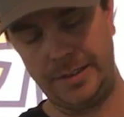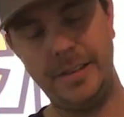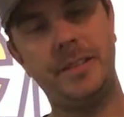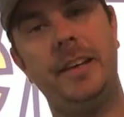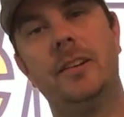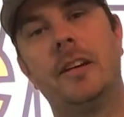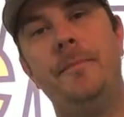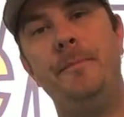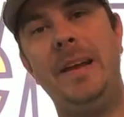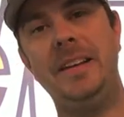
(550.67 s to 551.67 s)
got these, they look
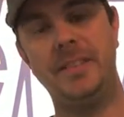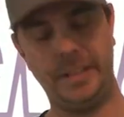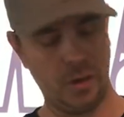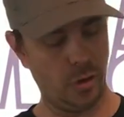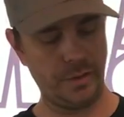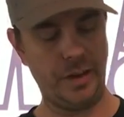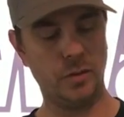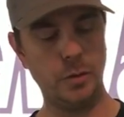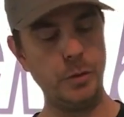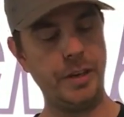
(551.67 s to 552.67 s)
amazing. Now hopefully I
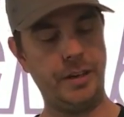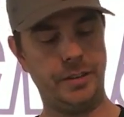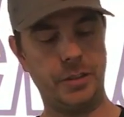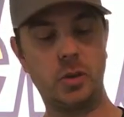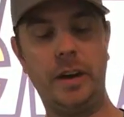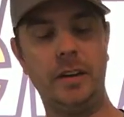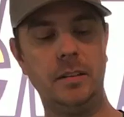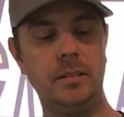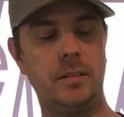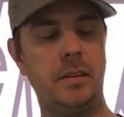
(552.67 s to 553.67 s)
don't lose any on the
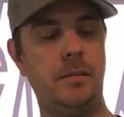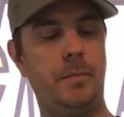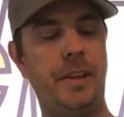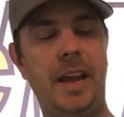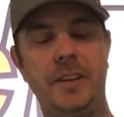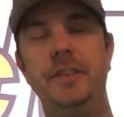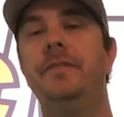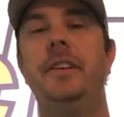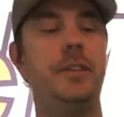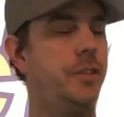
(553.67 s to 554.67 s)
trail, but they
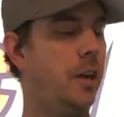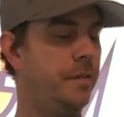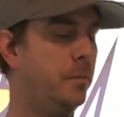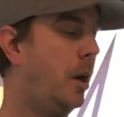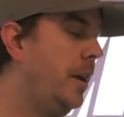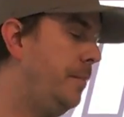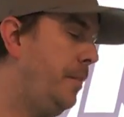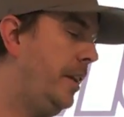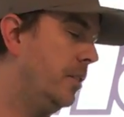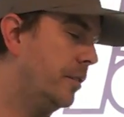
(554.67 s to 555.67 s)
actually finished off the body
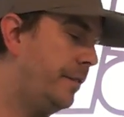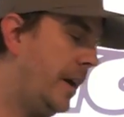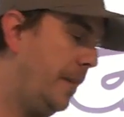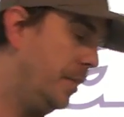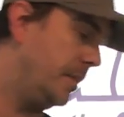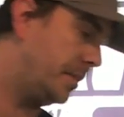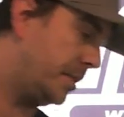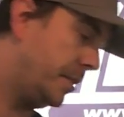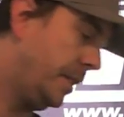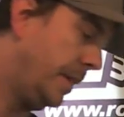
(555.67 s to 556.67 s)
and made it look
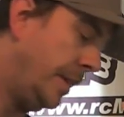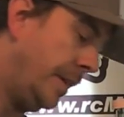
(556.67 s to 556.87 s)
fabulous.